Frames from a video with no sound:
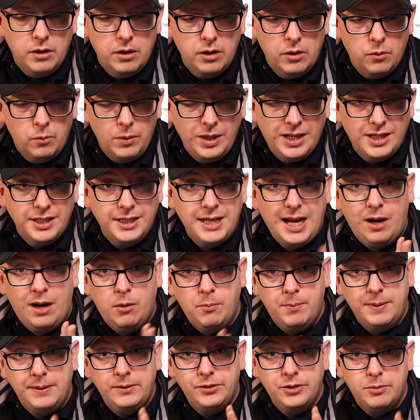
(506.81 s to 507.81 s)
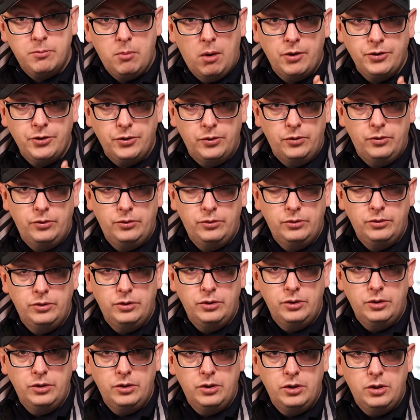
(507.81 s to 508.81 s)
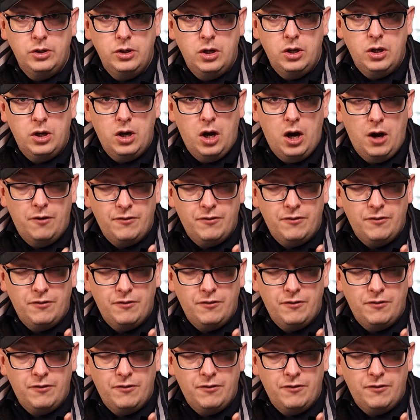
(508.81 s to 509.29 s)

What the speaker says: We can now build a model of